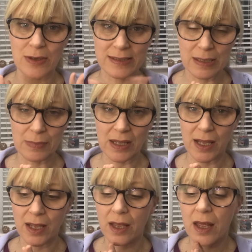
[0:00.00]
or
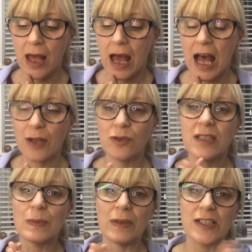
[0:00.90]
similar. I'll do
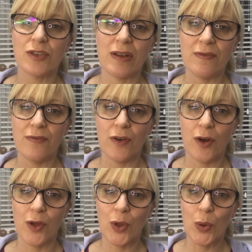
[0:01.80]
the split screen
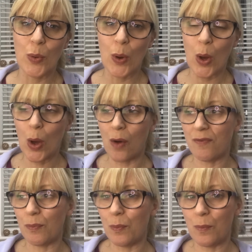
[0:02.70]
for you
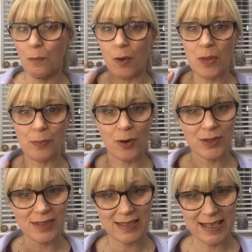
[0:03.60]
of what the
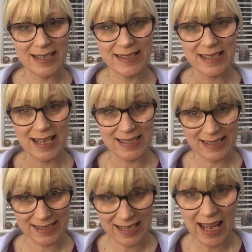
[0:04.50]
product is that is
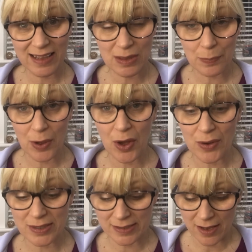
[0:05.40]
inside the
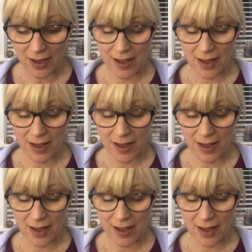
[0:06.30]
box,